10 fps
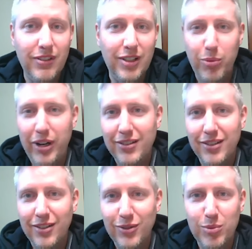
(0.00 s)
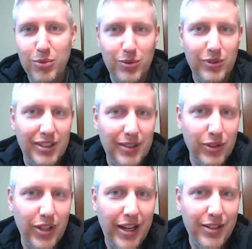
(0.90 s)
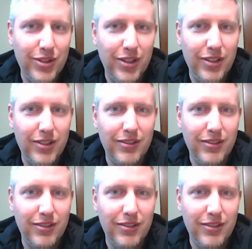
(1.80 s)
And Nebraska used him as a reliever last year.